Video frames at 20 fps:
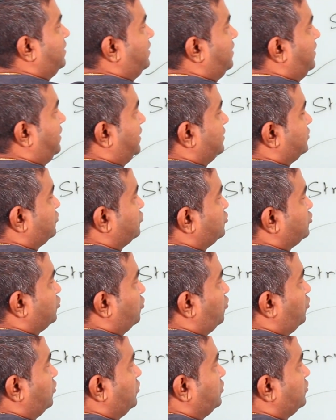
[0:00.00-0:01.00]
to
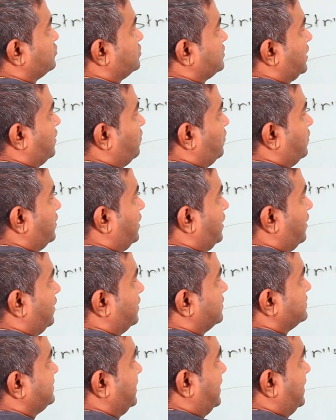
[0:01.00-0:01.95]
John to some